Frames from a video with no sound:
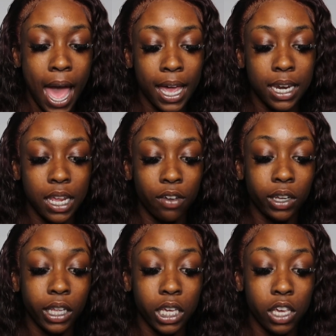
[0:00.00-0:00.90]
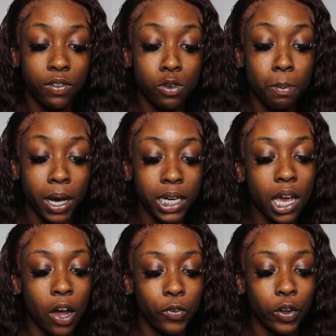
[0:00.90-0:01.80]
I can definitely give you
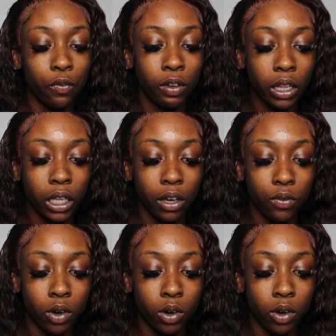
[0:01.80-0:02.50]
money off your fill-in